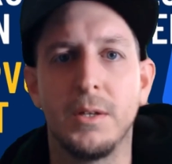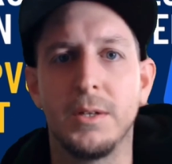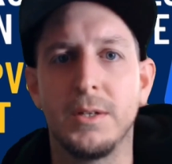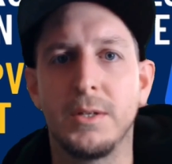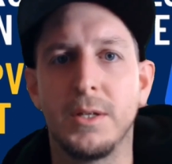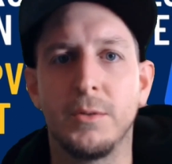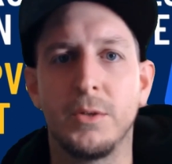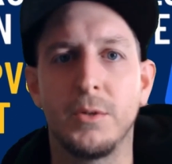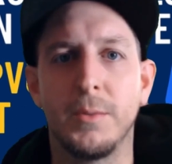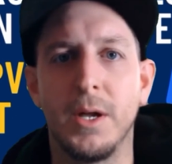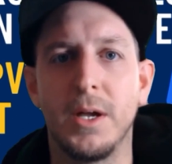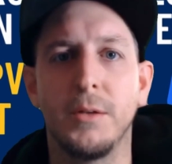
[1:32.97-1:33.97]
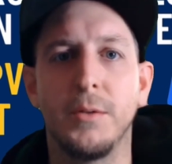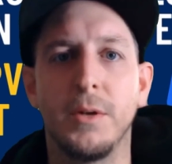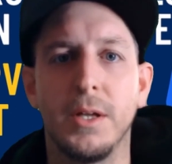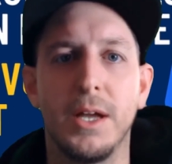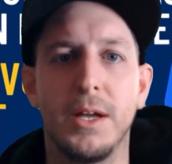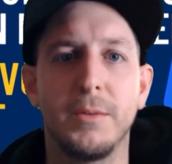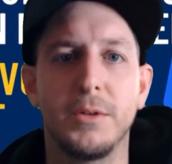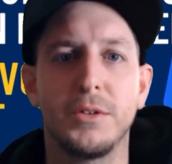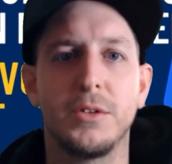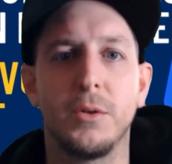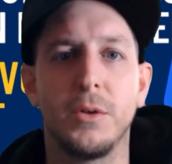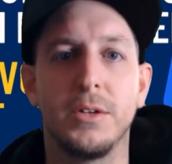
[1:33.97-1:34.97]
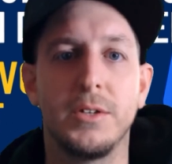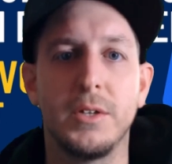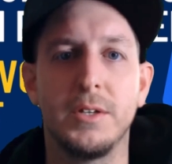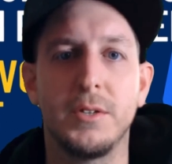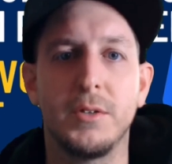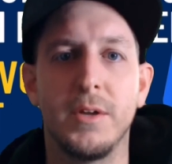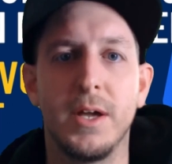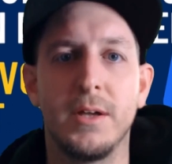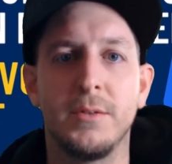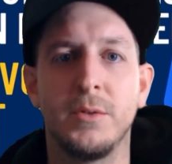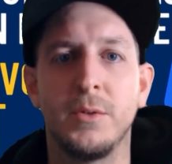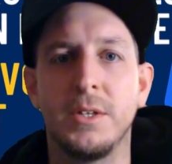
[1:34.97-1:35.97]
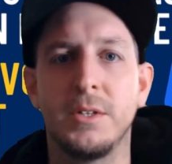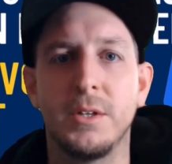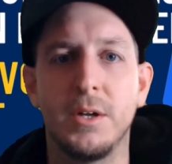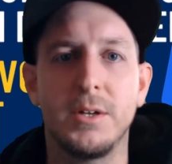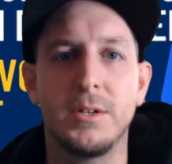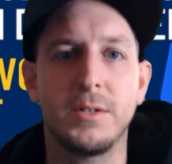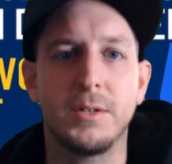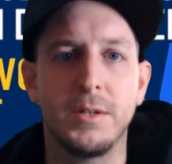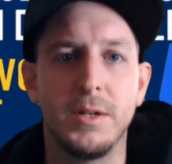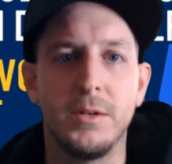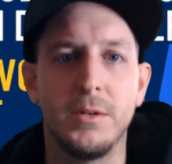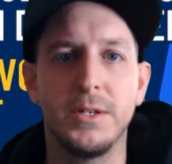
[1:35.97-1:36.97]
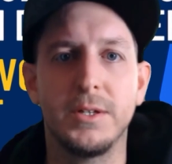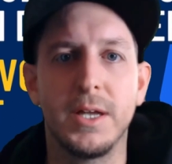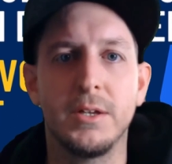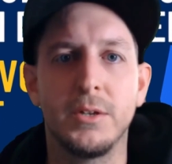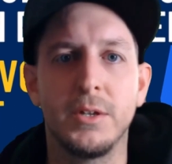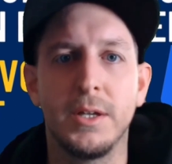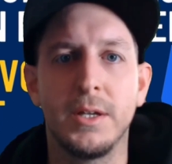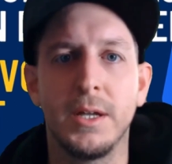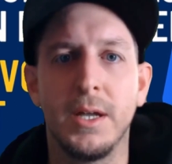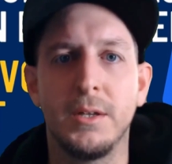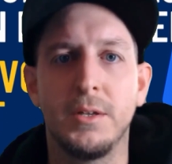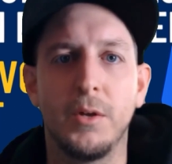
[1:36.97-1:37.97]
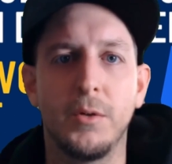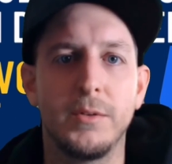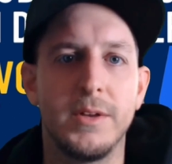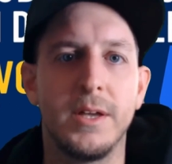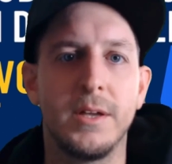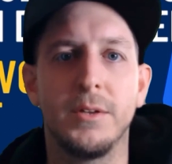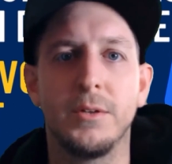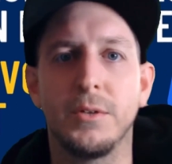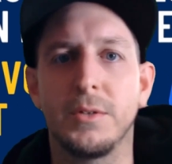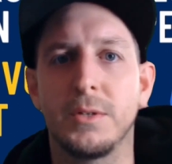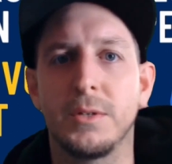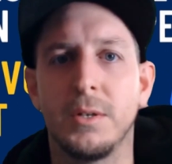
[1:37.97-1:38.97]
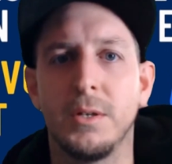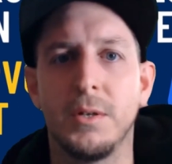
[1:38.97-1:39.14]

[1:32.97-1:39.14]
This gives your pod reliable storage that survives restarts, rescheduling, and node failures.